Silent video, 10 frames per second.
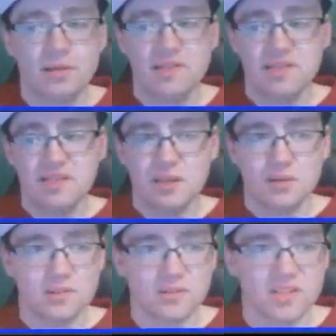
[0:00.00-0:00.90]
let's see
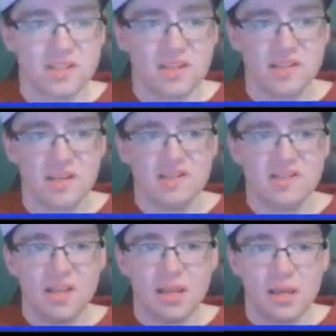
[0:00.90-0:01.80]
here. So it says,
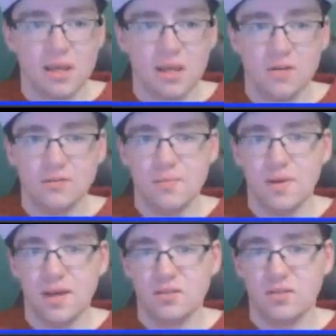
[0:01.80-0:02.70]
stay ahead of the
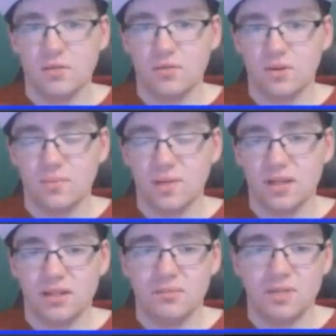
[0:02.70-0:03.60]
pack to avoid
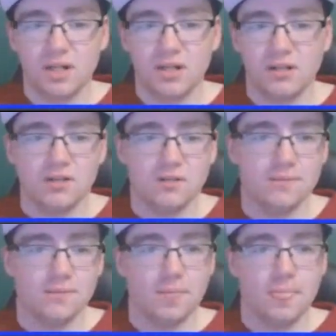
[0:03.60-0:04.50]
being eliminated.
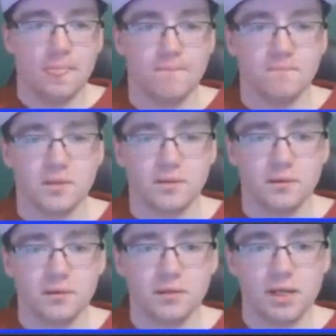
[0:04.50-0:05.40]

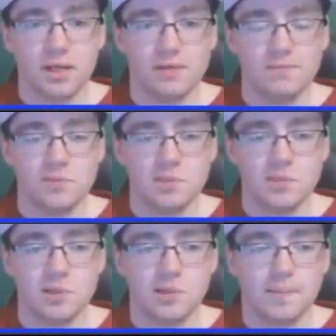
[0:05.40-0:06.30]
Okay,
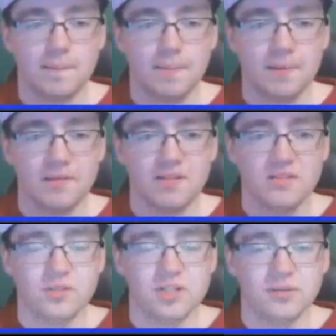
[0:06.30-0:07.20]
so let's get
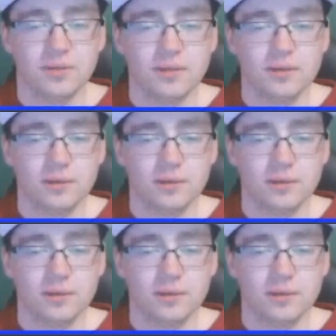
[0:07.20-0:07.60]
into it, shall we?